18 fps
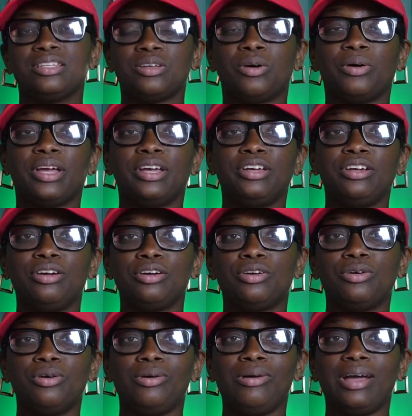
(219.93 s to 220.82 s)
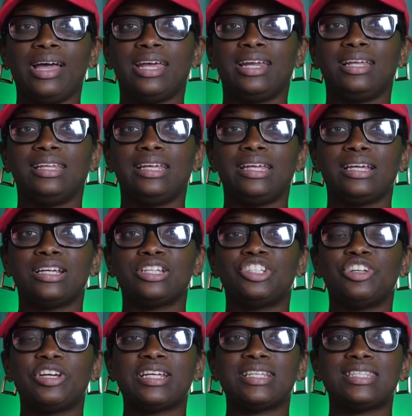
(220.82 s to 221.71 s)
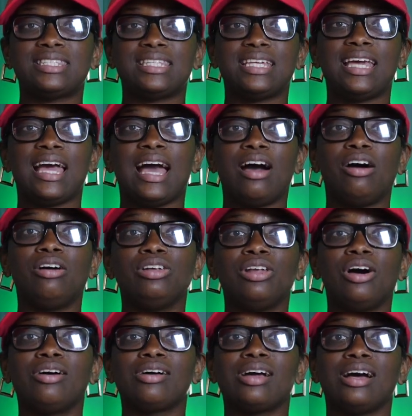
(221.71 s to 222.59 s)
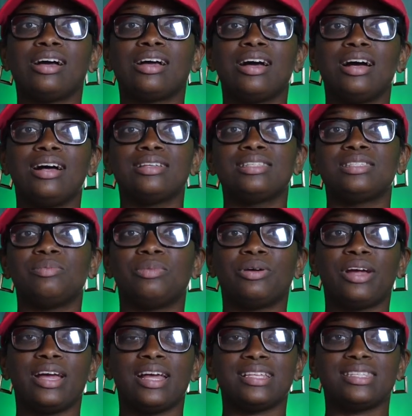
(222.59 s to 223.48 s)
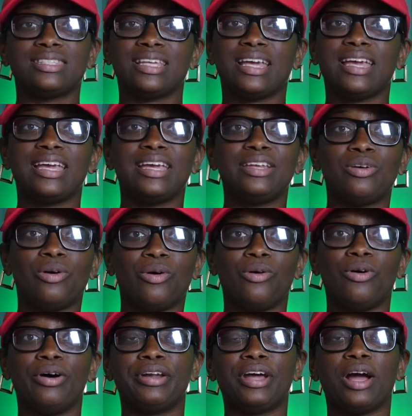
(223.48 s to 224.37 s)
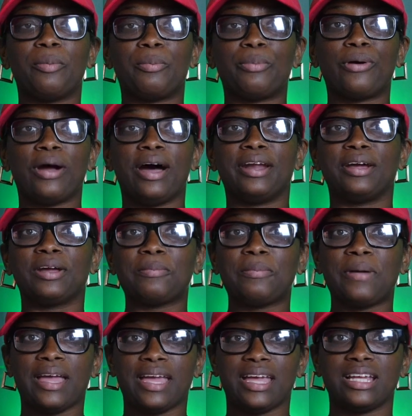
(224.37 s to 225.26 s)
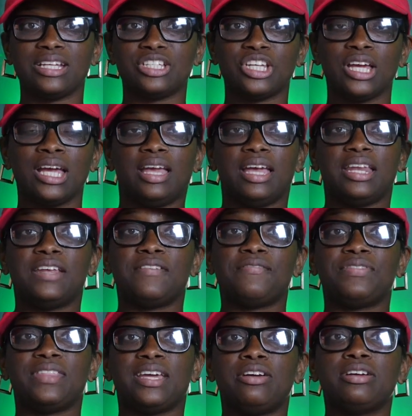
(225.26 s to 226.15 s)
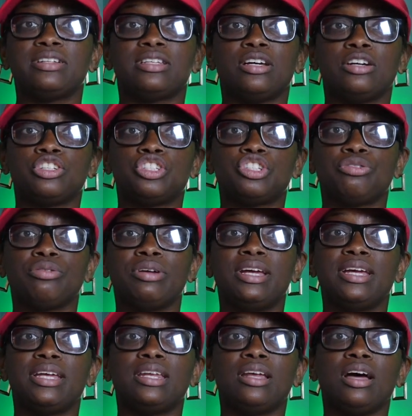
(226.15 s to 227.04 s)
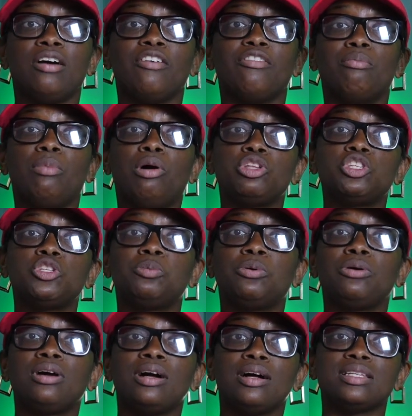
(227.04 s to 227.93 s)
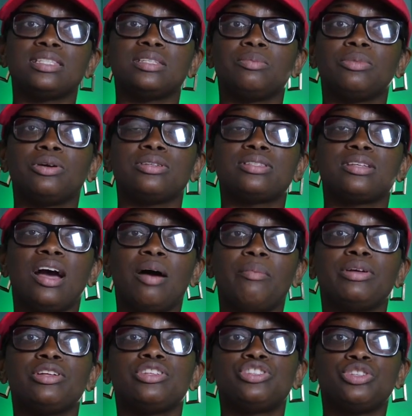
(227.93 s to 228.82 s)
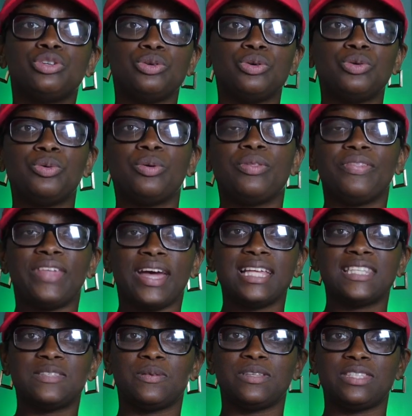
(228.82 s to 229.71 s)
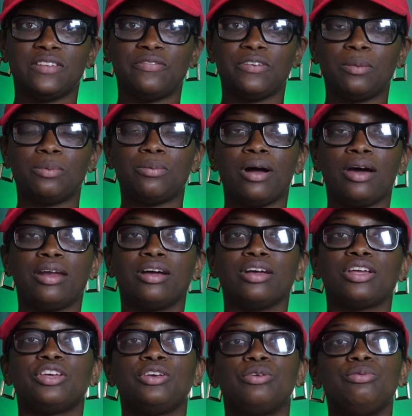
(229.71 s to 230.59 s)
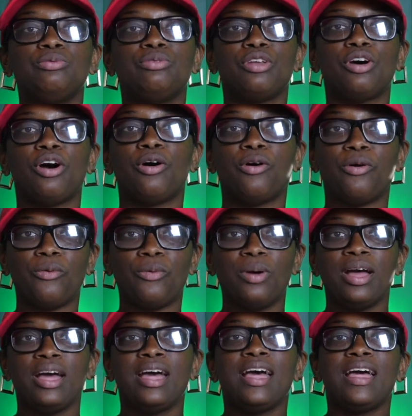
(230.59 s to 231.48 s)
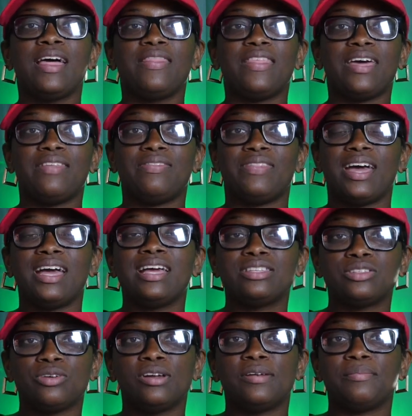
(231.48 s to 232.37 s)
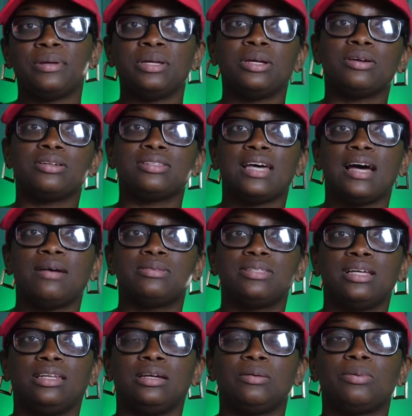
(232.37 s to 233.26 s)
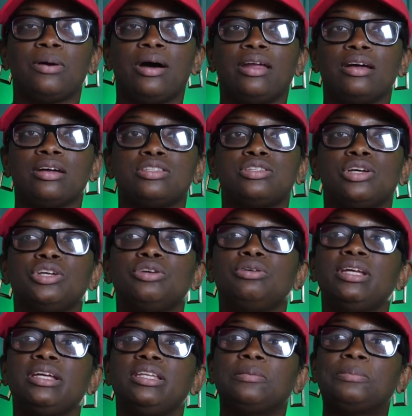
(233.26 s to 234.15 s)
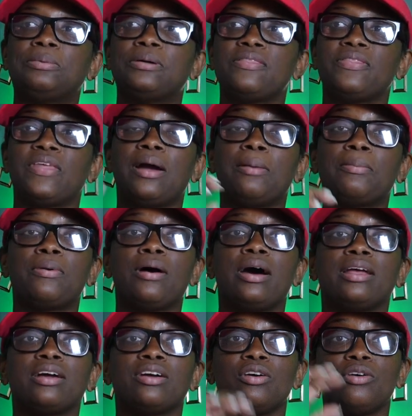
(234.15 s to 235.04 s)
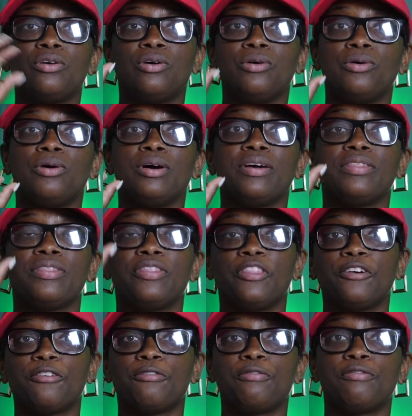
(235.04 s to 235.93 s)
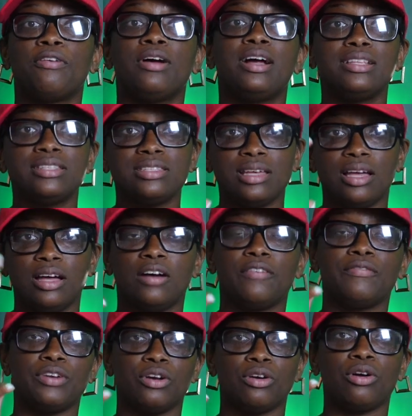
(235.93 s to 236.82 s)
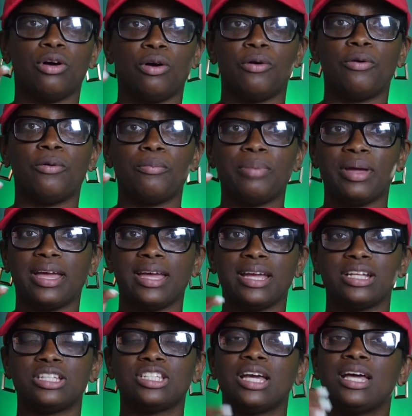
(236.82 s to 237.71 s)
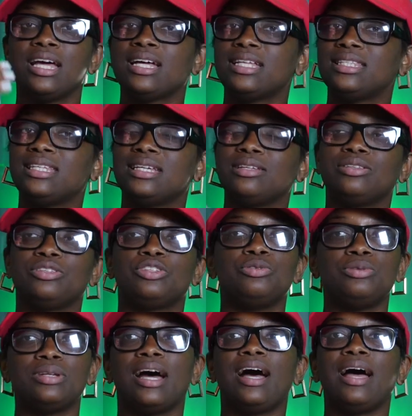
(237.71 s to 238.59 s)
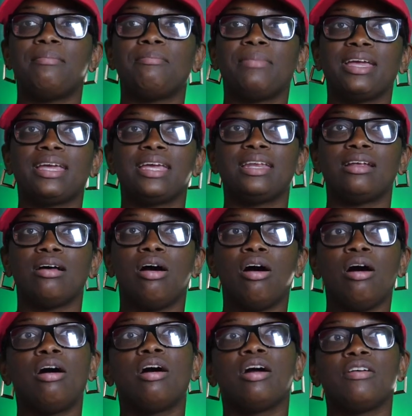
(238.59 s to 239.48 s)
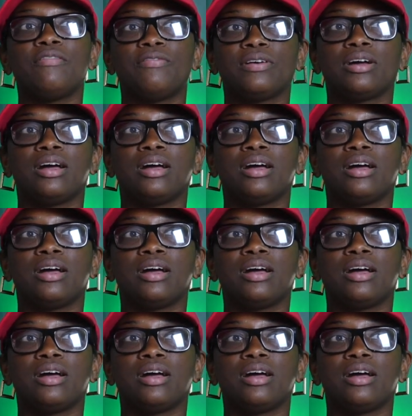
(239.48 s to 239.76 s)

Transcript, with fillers: So in your Google Analytics, you can see how long a customer has stayed on a product page. And if there's a trend of multiple customers coming to that specific product, you know that that is going to be your top selling product. So you need to put that product on the front of your homepage. page. do not make it hard for